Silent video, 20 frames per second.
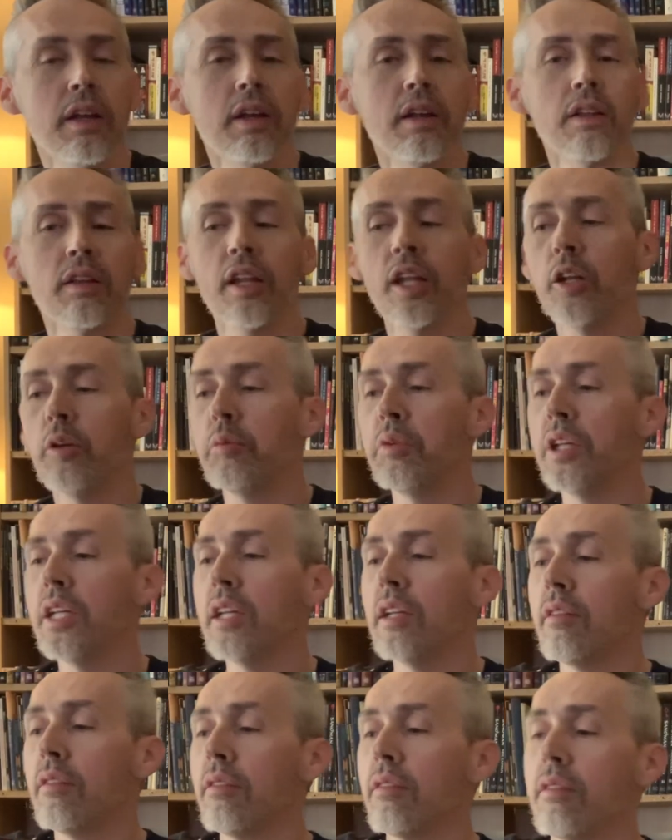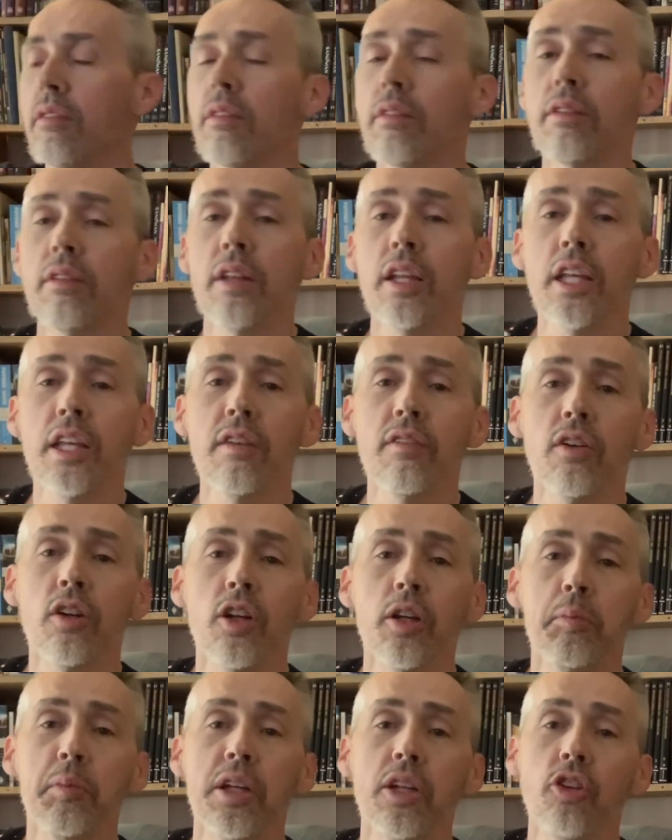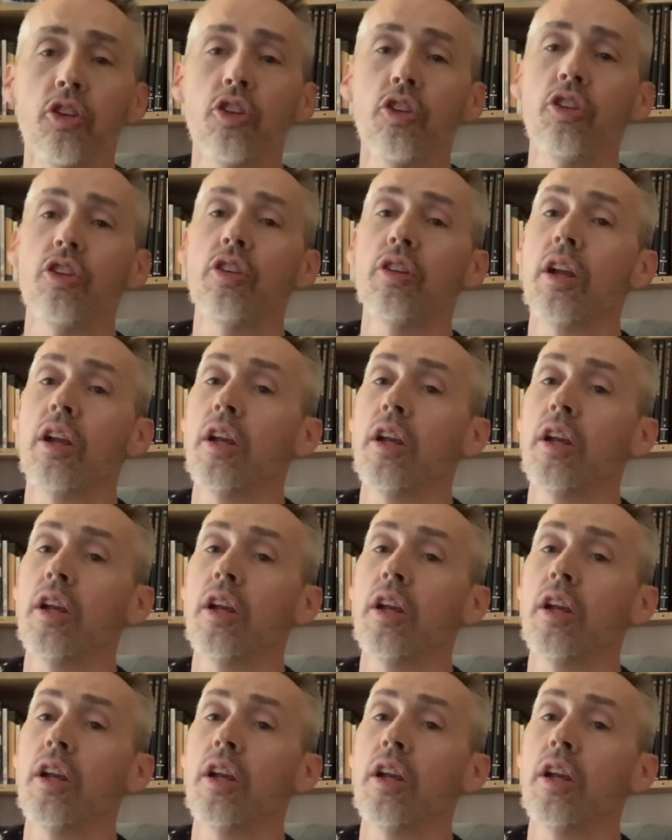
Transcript: That'll be it. Thank you very much.